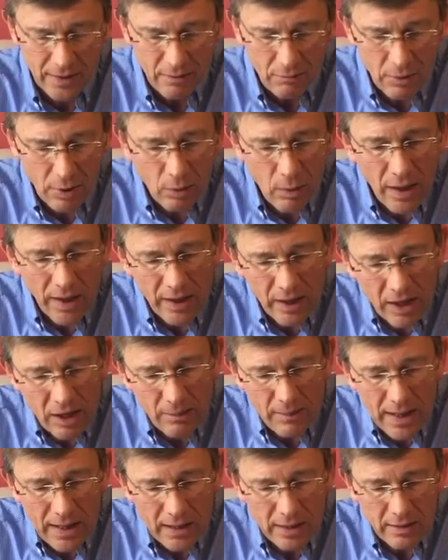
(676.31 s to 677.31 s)
We want to
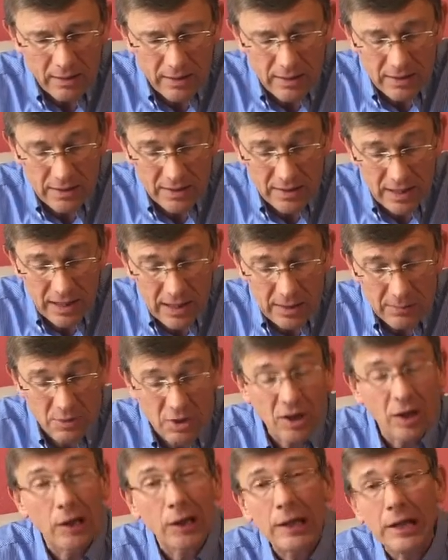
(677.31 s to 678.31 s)
come out of these times
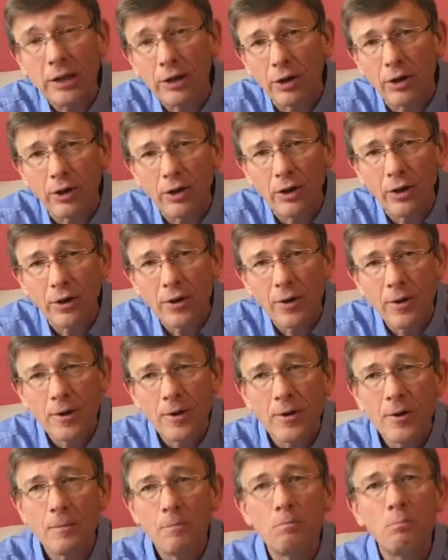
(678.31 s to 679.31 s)
cleaner,
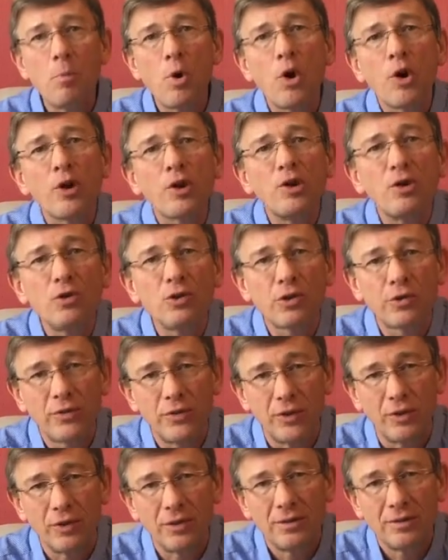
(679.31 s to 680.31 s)
more
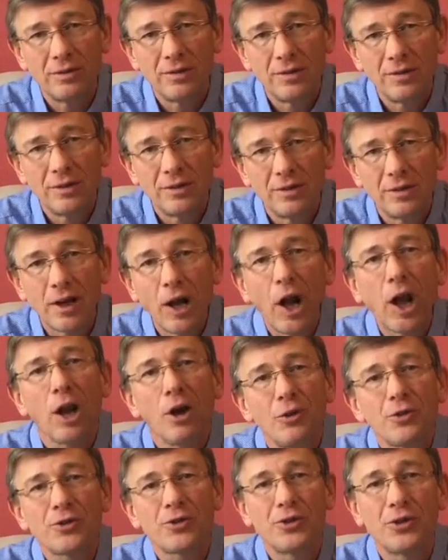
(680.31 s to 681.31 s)
useful,
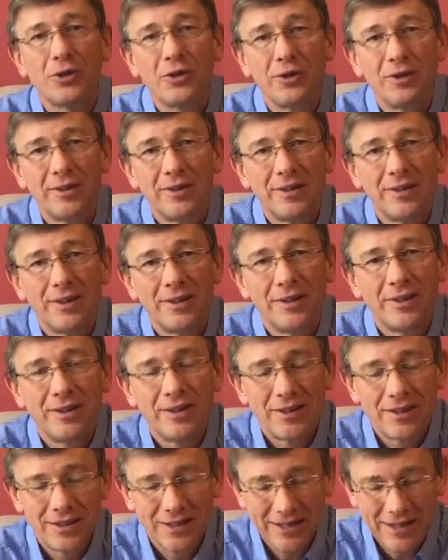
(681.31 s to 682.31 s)
closer
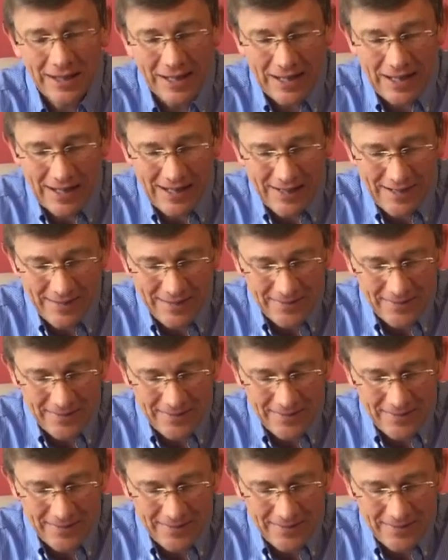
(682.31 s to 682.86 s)
to God.